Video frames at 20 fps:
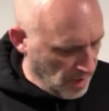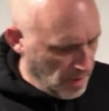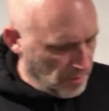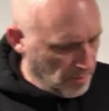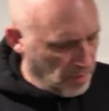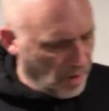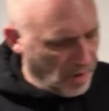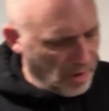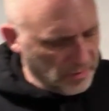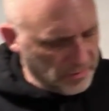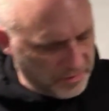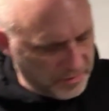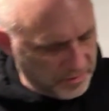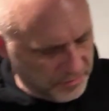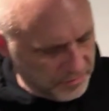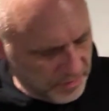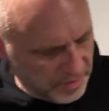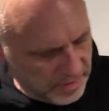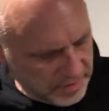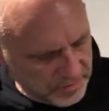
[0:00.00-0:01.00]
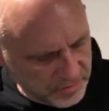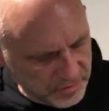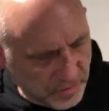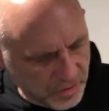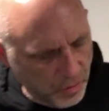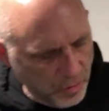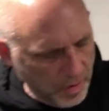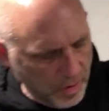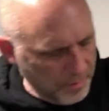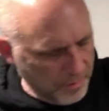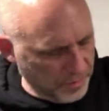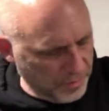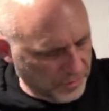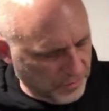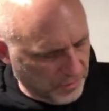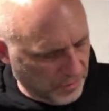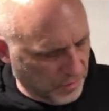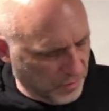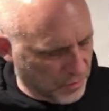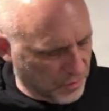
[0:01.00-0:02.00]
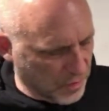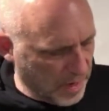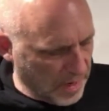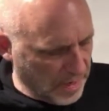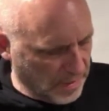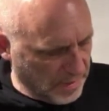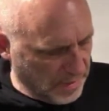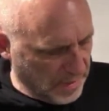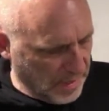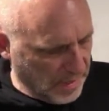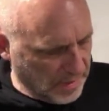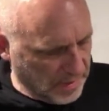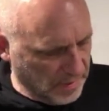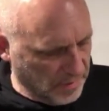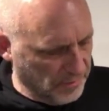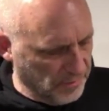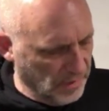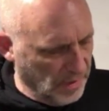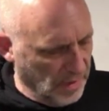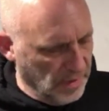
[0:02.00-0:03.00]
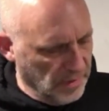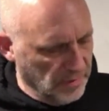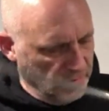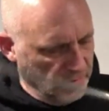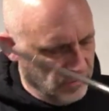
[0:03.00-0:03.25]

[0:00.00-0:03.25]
Positive lines go upward to the right. Negative lines